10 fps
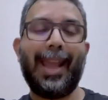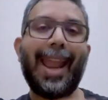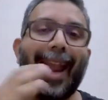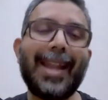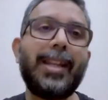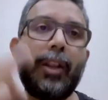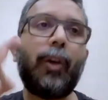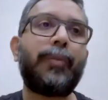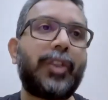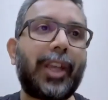Handle
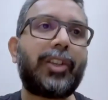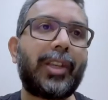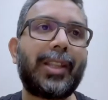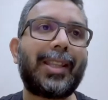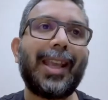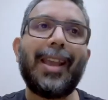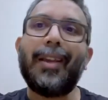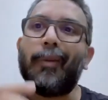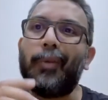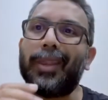objections
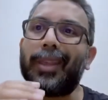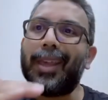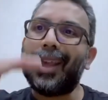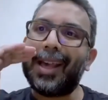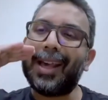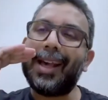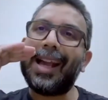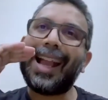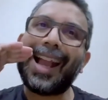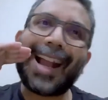with a
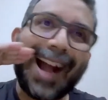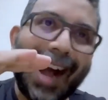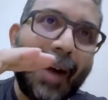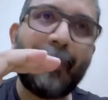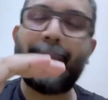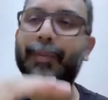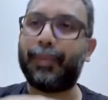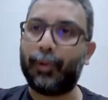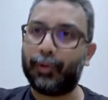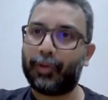calm
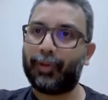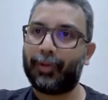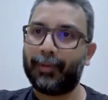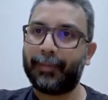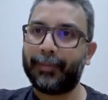approach.